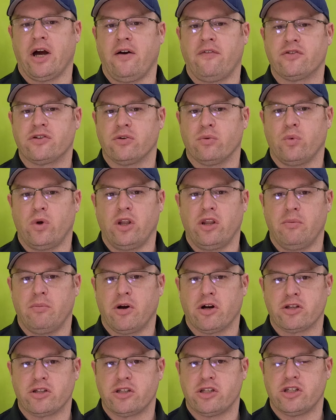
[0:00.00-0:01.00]
Officer, Wilton
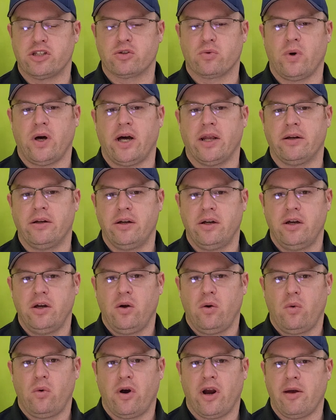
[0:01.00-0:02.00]
Emergency Squad.
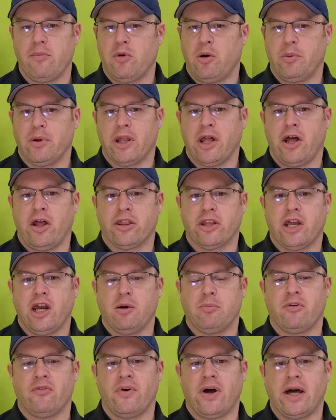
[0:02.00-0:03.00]
We're a mobile
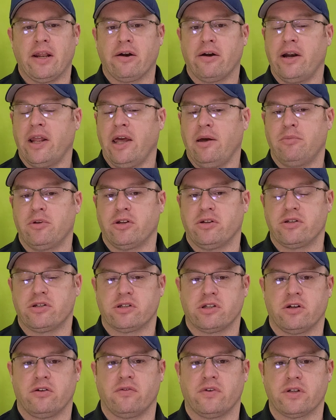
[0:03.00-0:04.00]
healthcare provider and ambulance
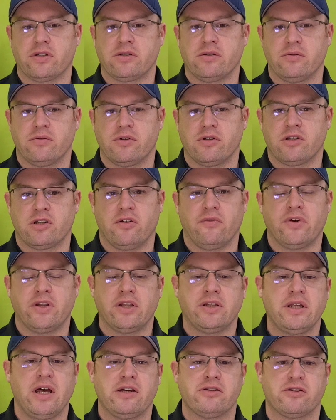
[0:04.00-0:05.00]
service serving
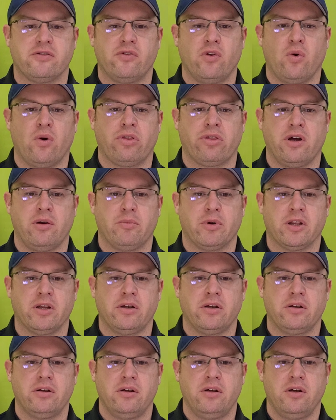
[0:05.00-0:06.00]
the towns of
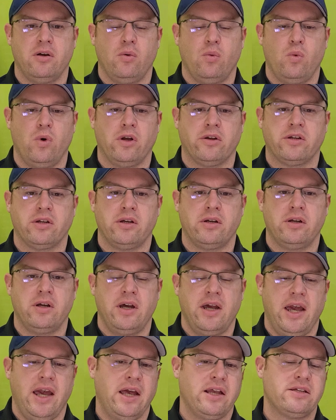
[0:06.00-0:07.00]
Northumberland, Wilton,
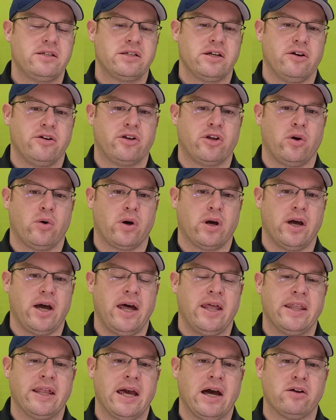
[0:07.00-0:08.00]
and Saratoga
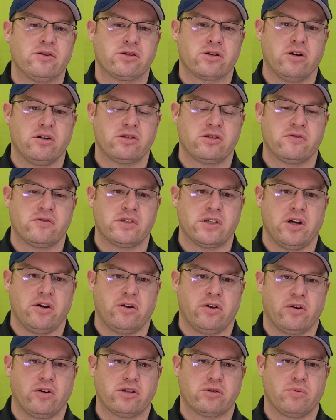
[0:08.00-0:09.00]
on the outskirts of
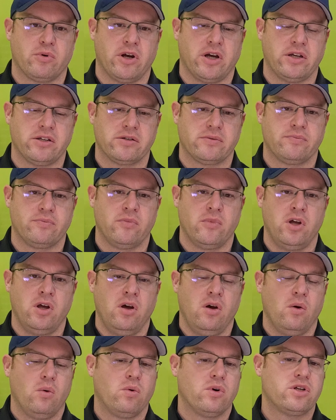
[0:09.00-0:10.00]
Saratoga Springs.
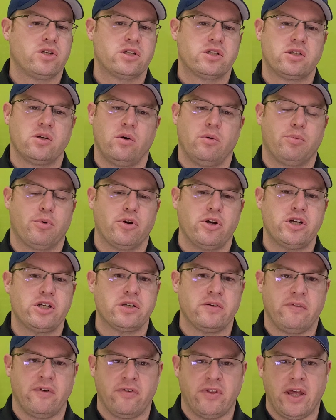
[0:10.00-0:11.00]
We're so
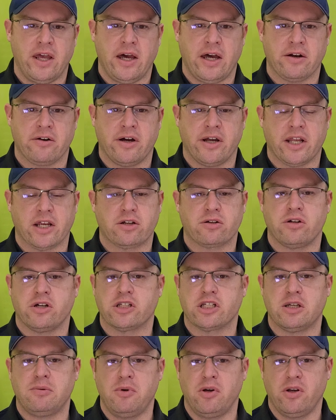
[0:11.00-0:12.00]
appreciative of the Adirondack
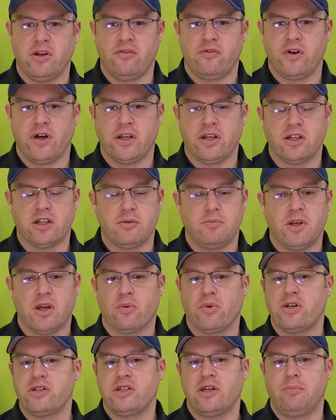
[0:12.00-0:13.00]
Trust Community Fund and to be a
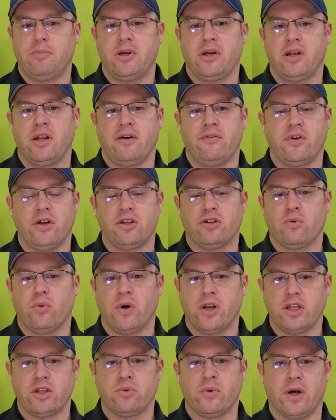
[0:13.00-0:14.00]
recipient of it in
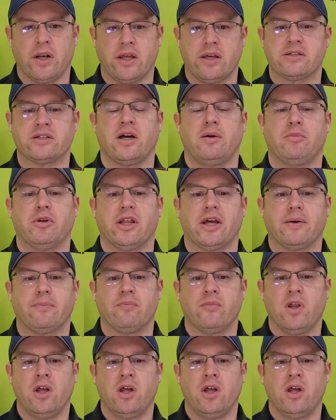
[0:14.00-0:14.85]
2020 is humbling.